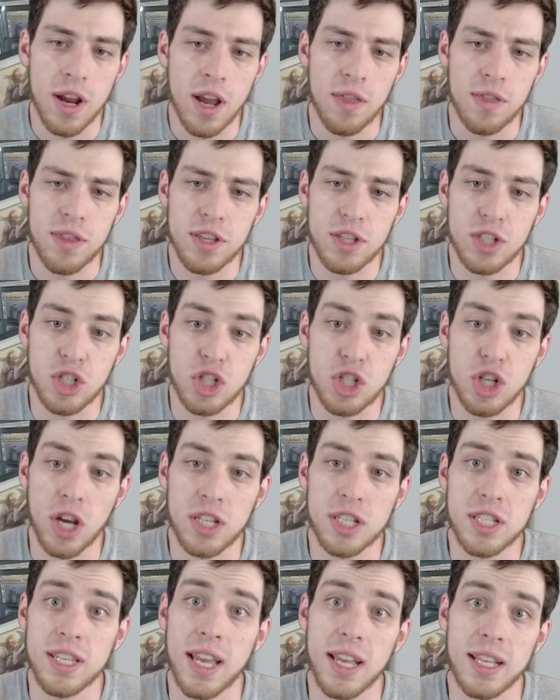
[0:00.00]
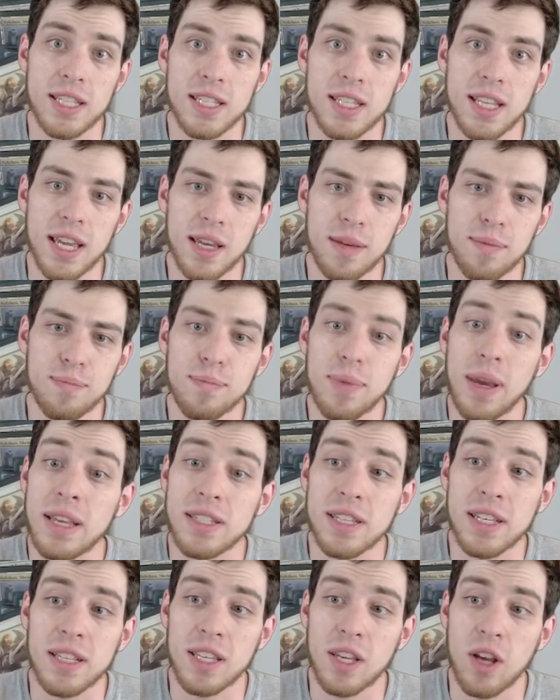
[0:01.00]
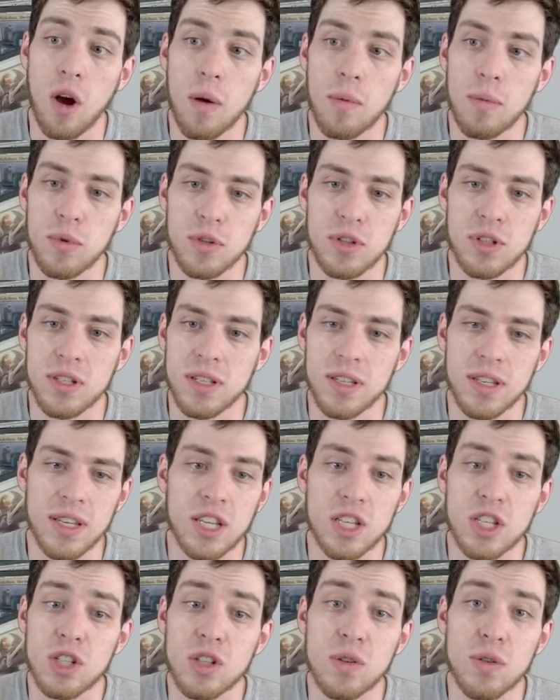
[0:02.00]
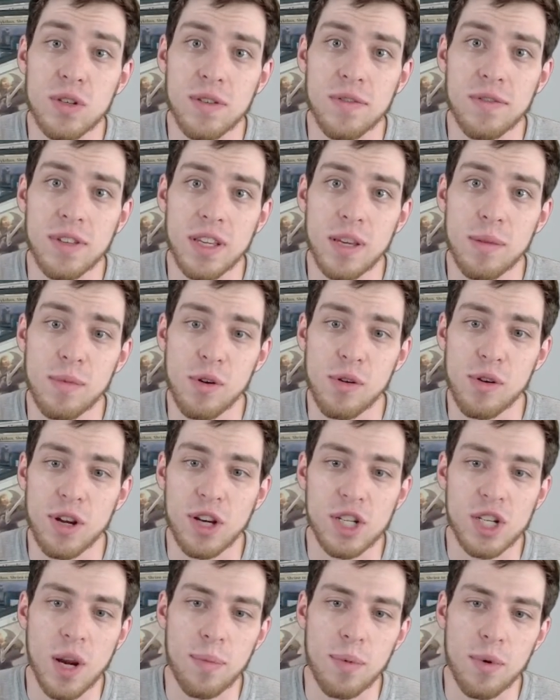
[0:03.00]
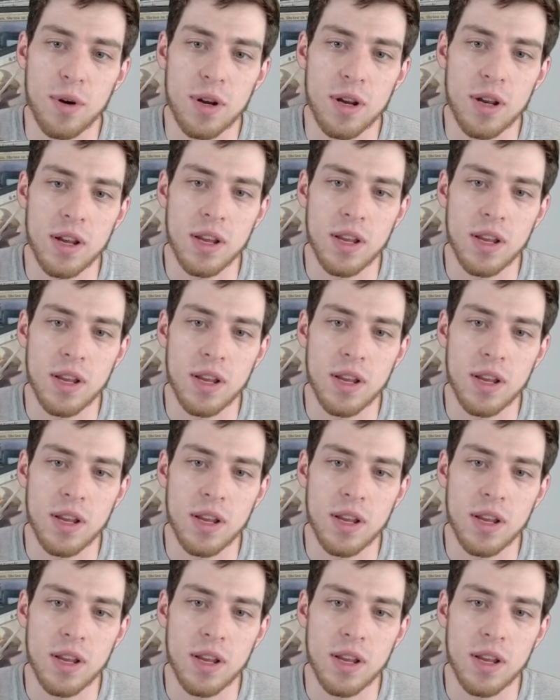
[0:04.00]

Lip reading: This just gets, like, basically almost exclusively Emiria Shepherd.